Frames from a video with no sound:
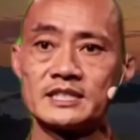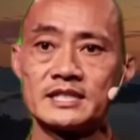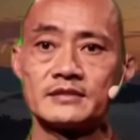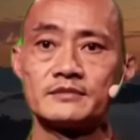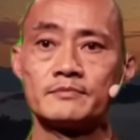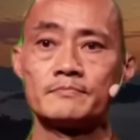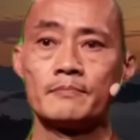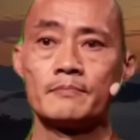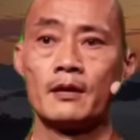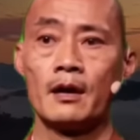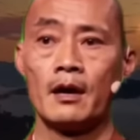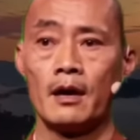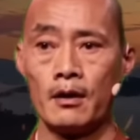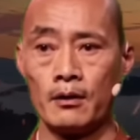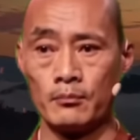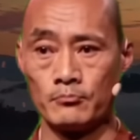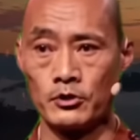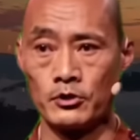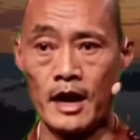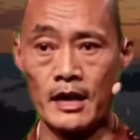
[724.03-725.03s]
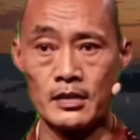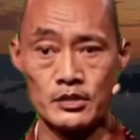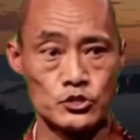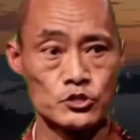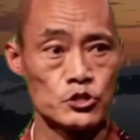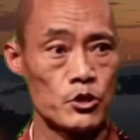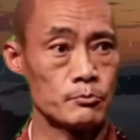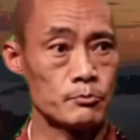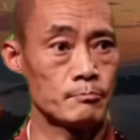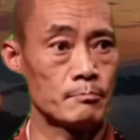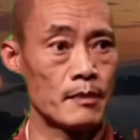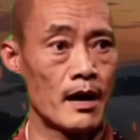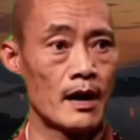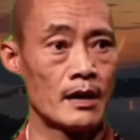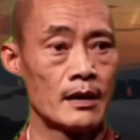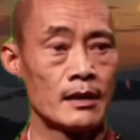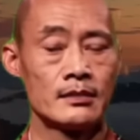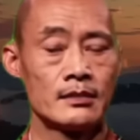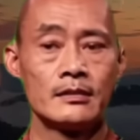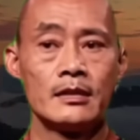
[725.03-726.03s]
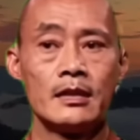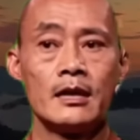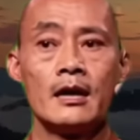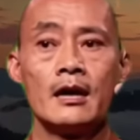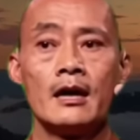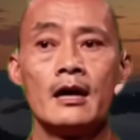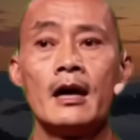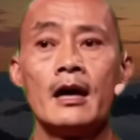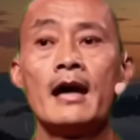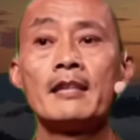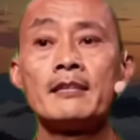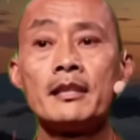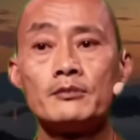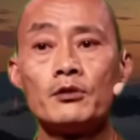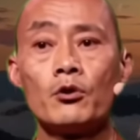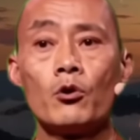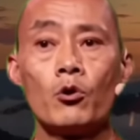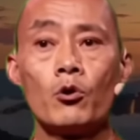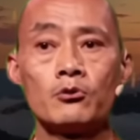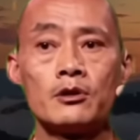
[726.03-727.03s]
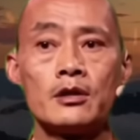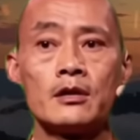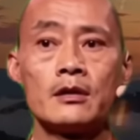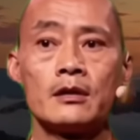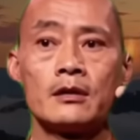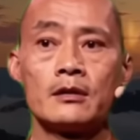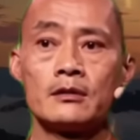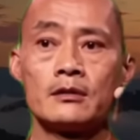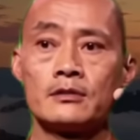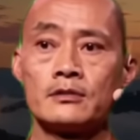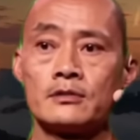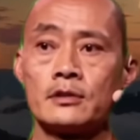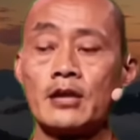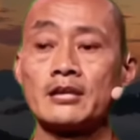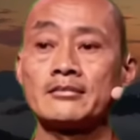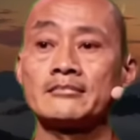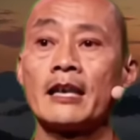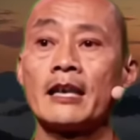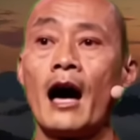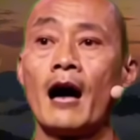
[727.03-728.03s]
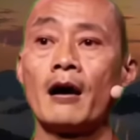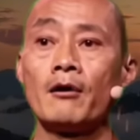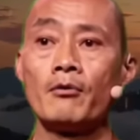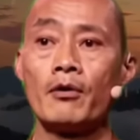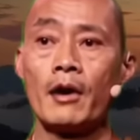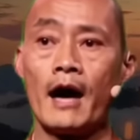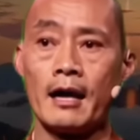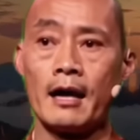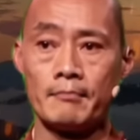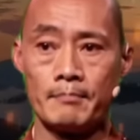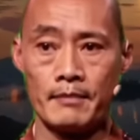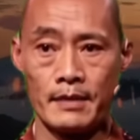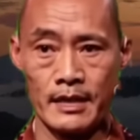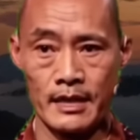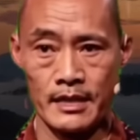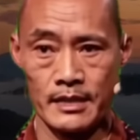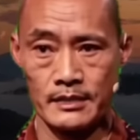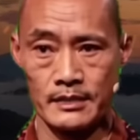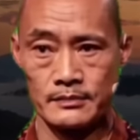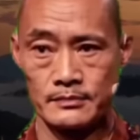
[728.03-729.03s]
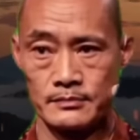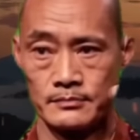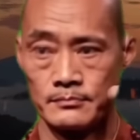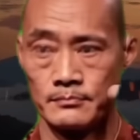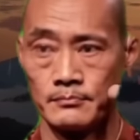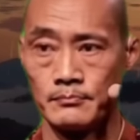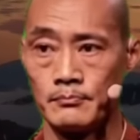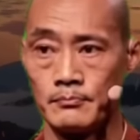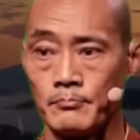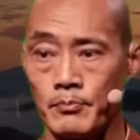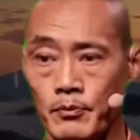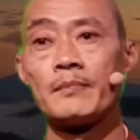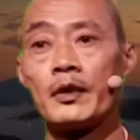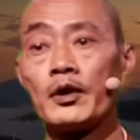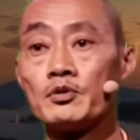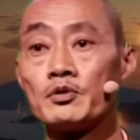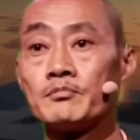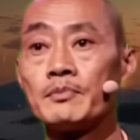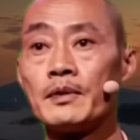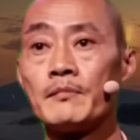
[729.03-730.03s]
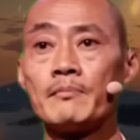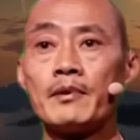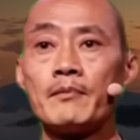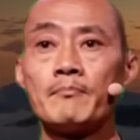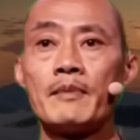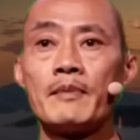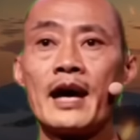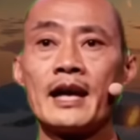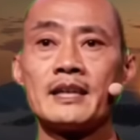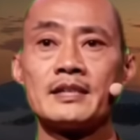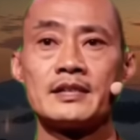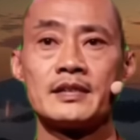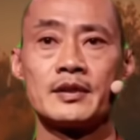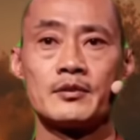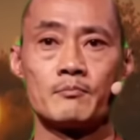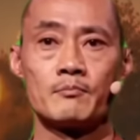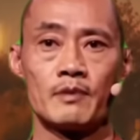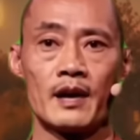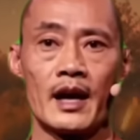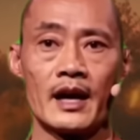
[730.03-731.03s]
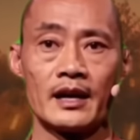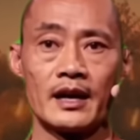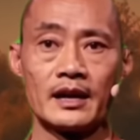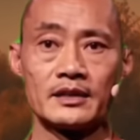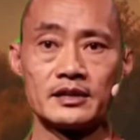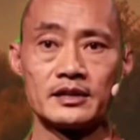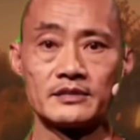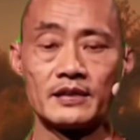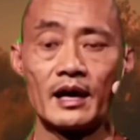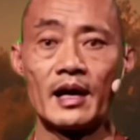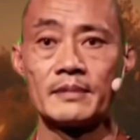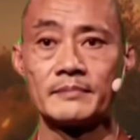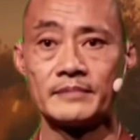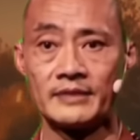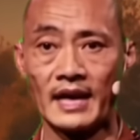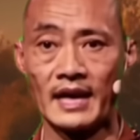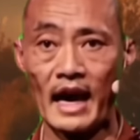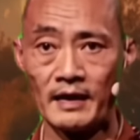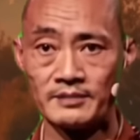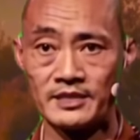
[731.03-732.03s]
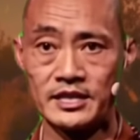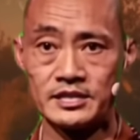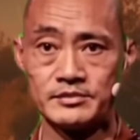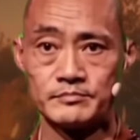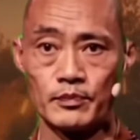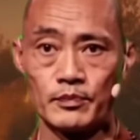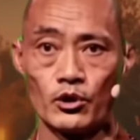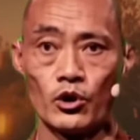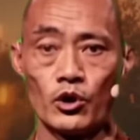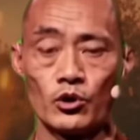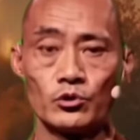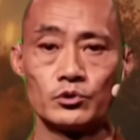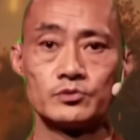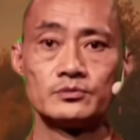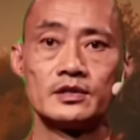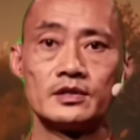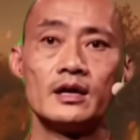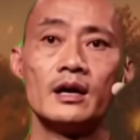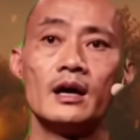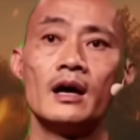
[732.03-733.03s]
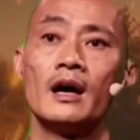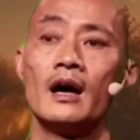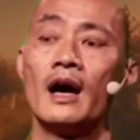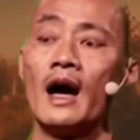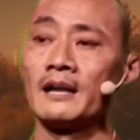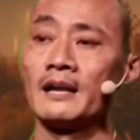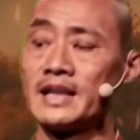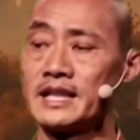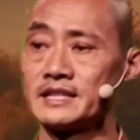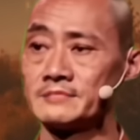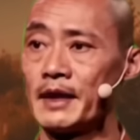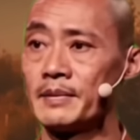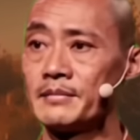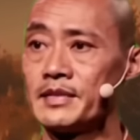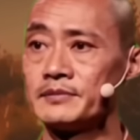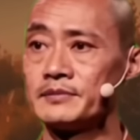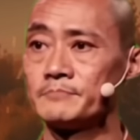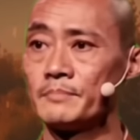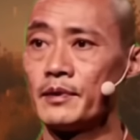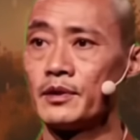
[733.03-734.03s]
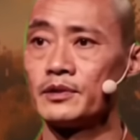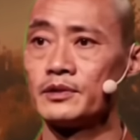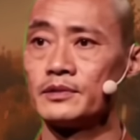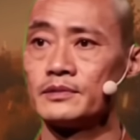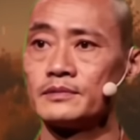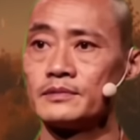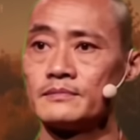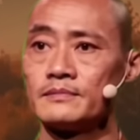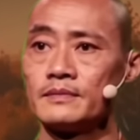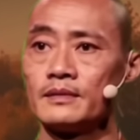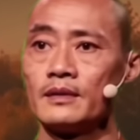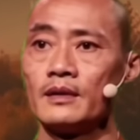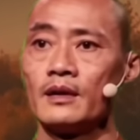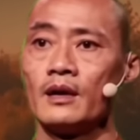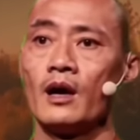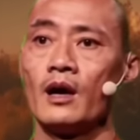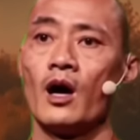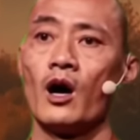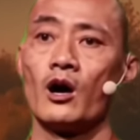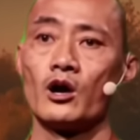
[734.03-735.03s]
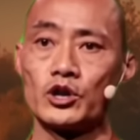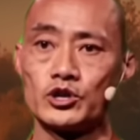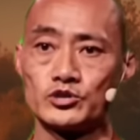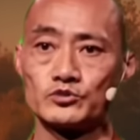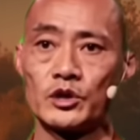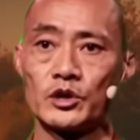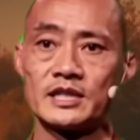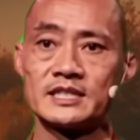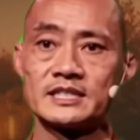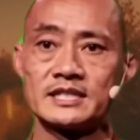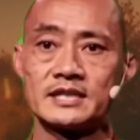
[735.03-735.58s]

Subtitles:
Stop sharing your time with people who don't hear you, don't see you, don't value your presence. Learn to sit with yourself not as punishment, but as a declaration. I am enough company for my own growth.